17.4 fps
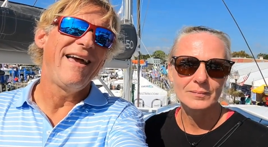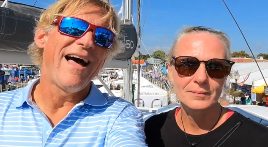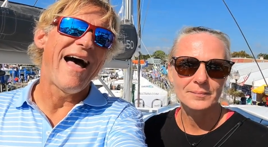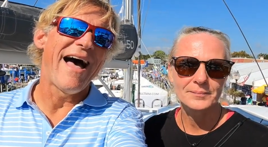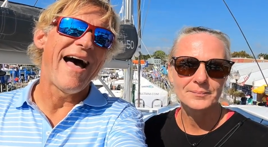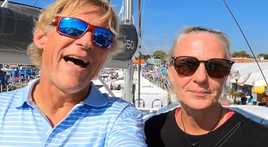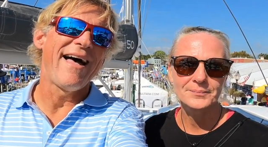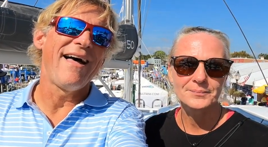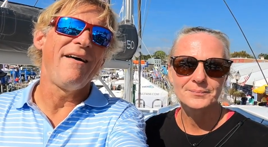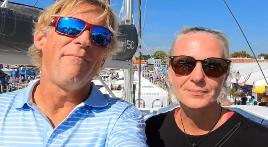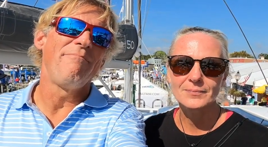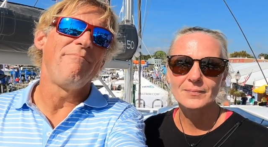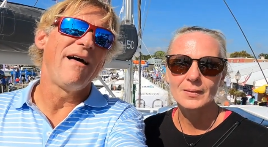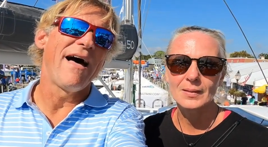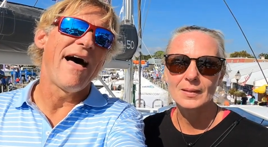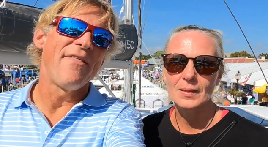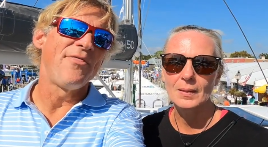Speaker 1: I,
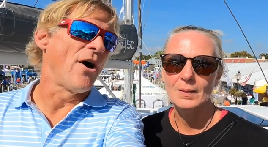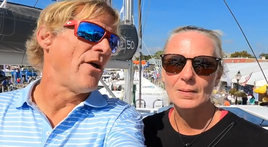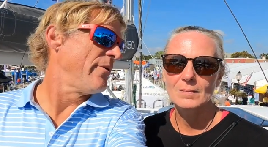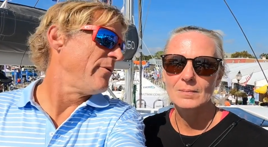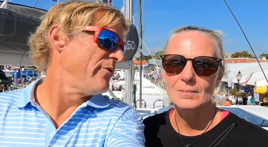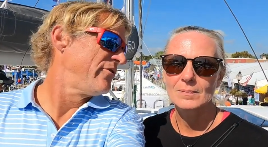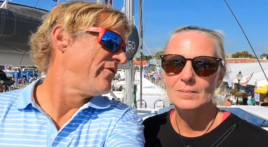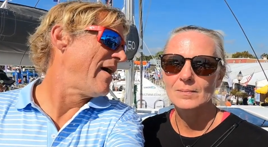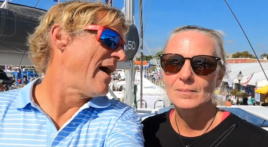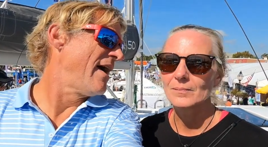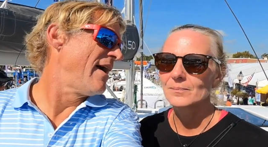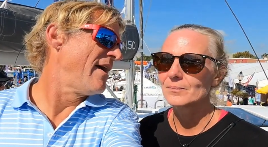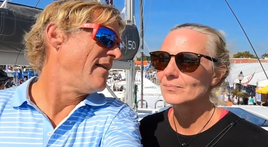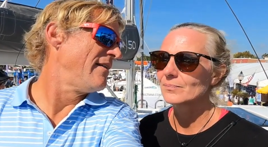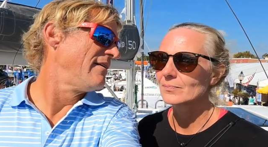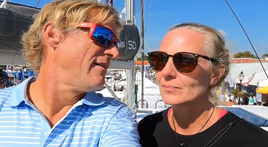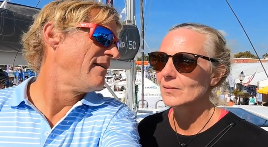I thought it was
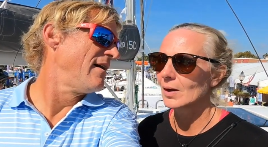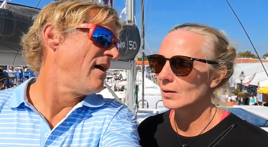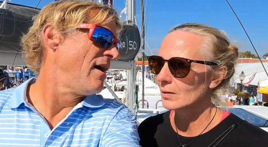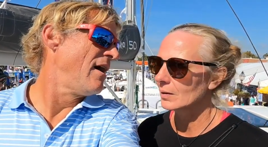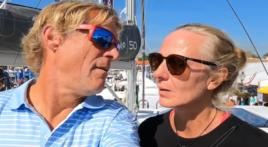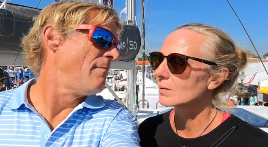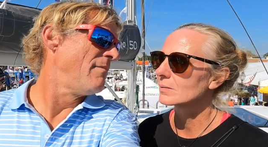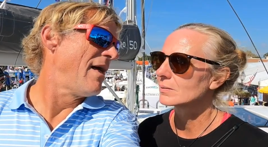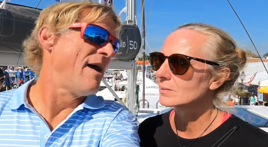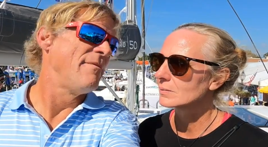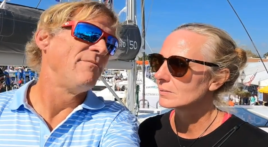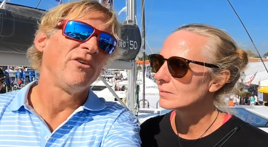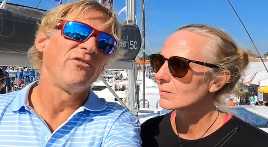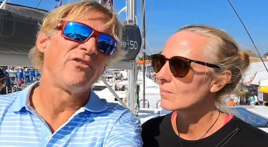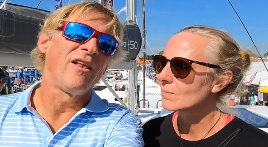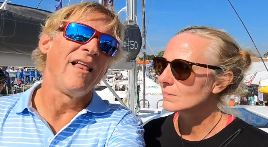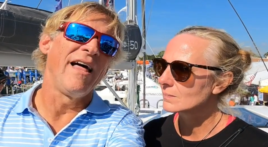fine. Um,
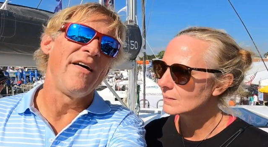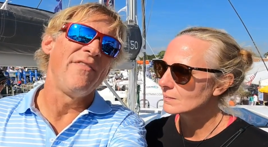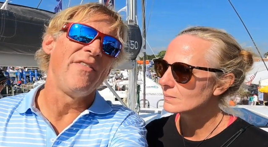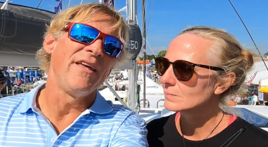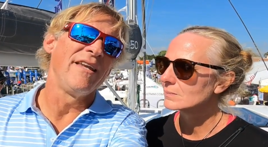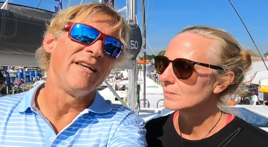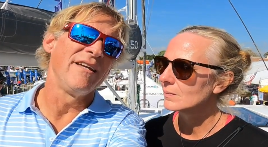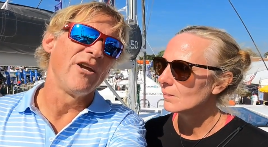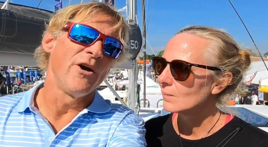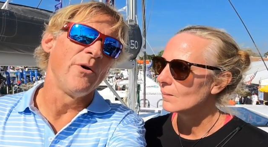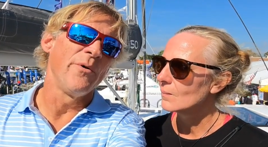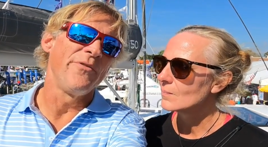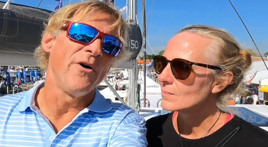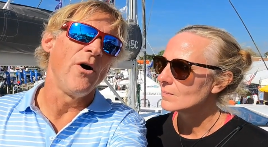I'm just glad they didn't go with